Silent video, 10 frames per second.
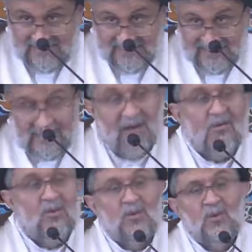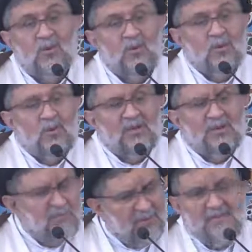how
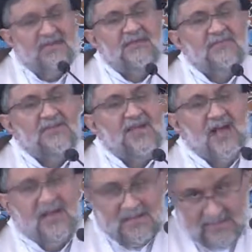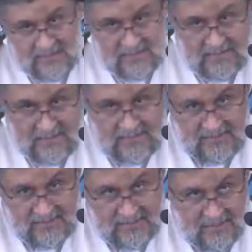dependent we are
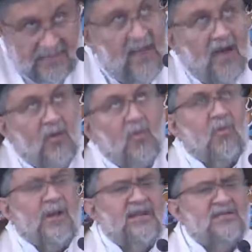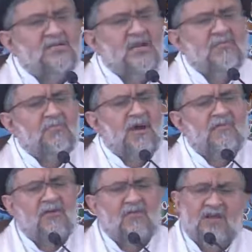and how might and
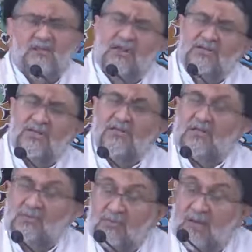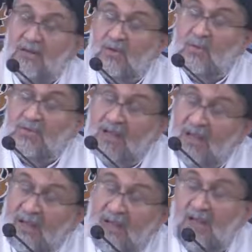power of Almighty Allah subhanahu wa
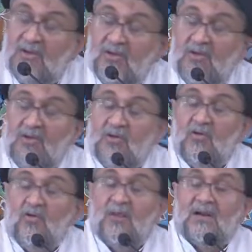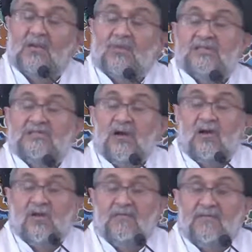ta'ala overrules
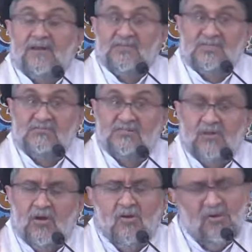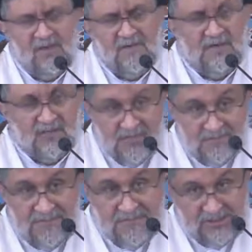all of us with all our
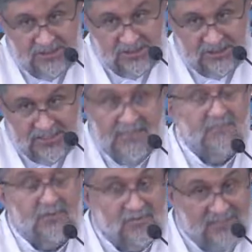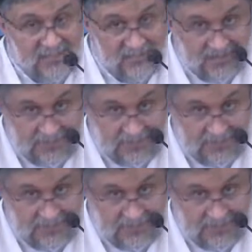achievements and progress.